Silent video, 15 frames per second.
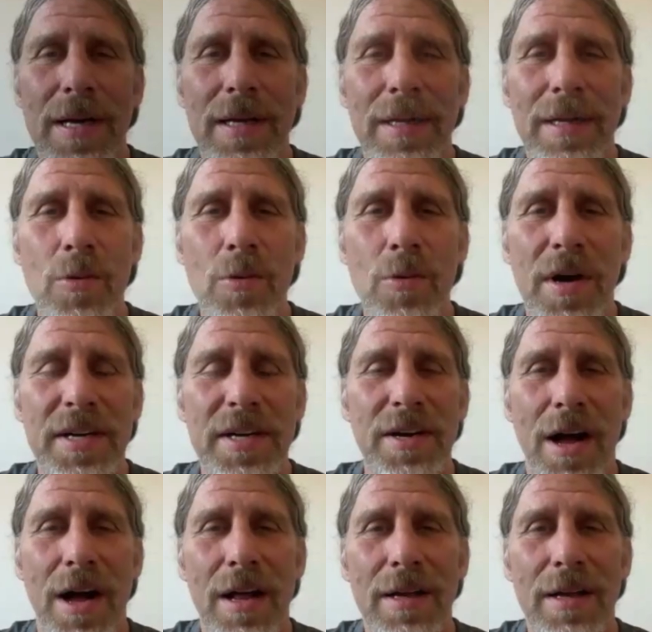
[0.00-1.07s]
Hello, one and
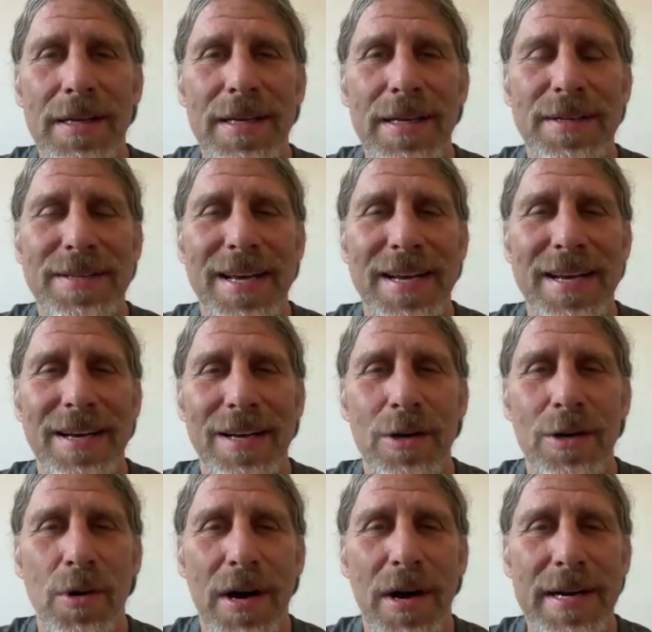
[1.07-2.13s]
all. It's
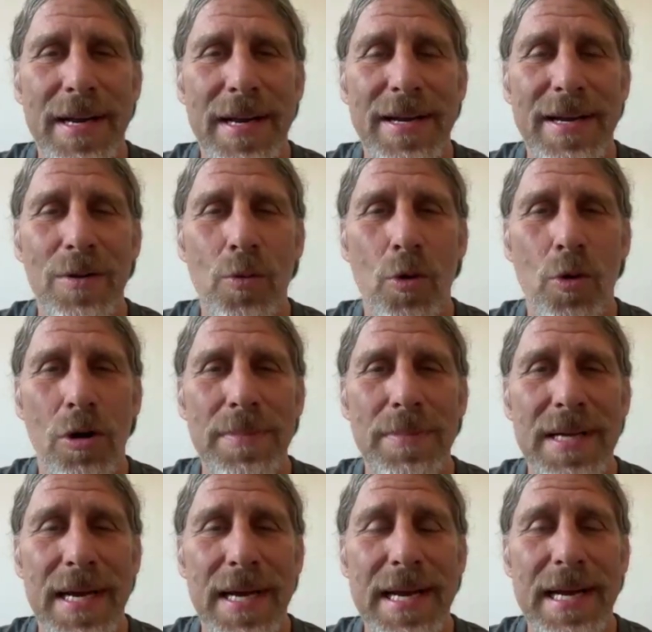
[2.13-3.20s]
a quite a
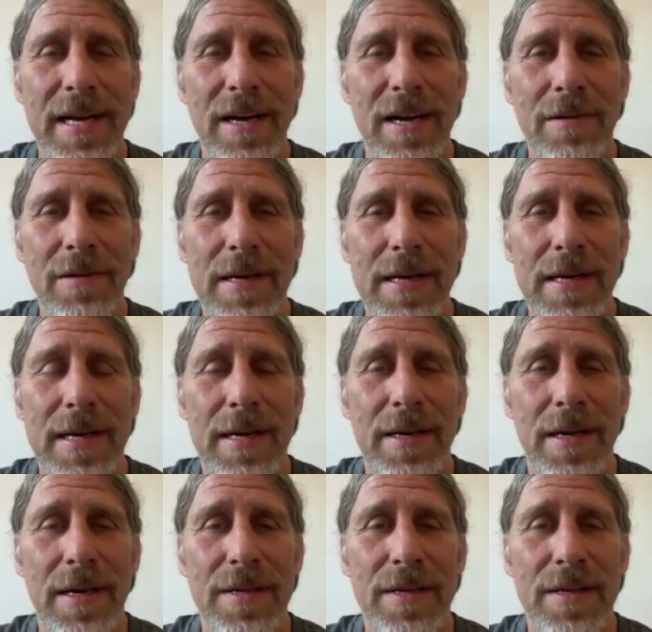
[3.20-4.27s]
warm day here
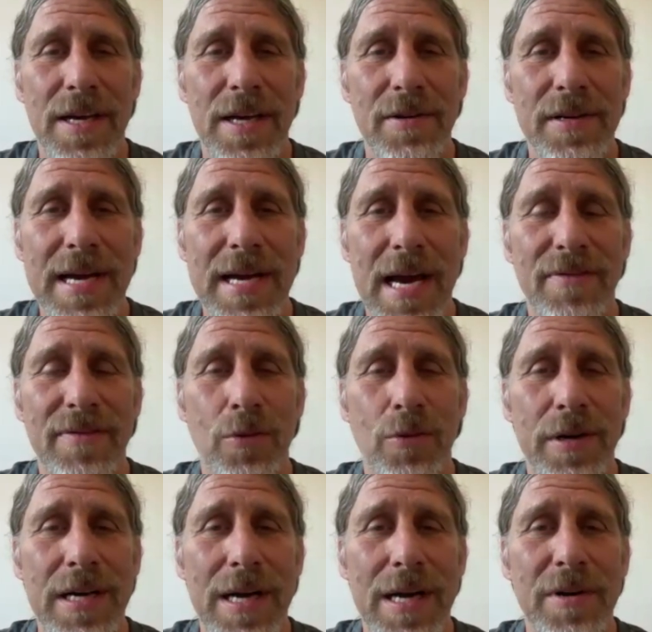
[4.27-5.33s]
in Southern
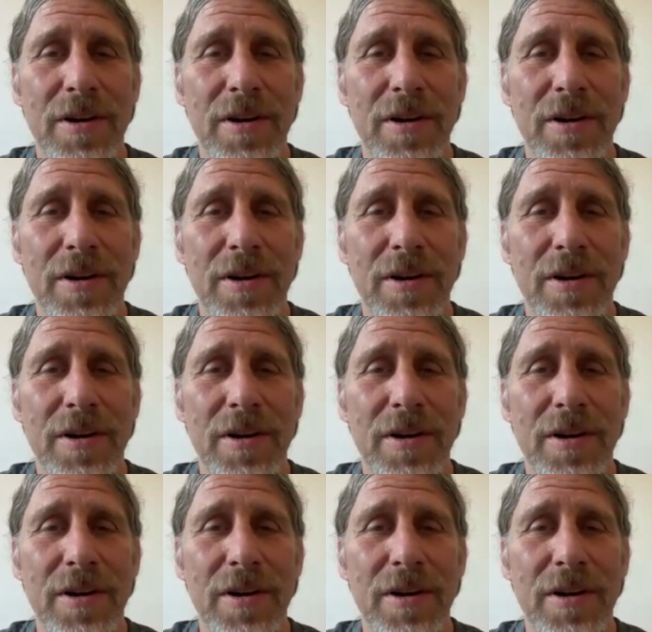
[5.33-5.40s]
California.